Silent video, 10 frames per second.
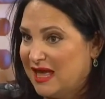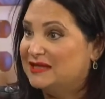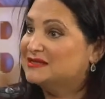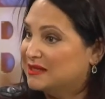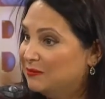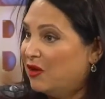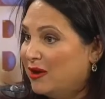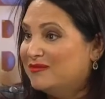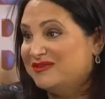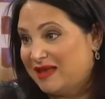And
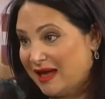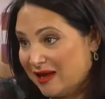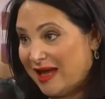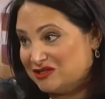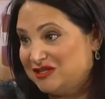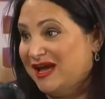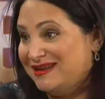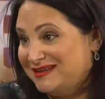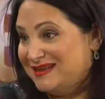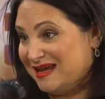sometimes it's actually
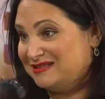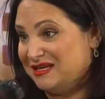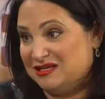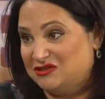undetected,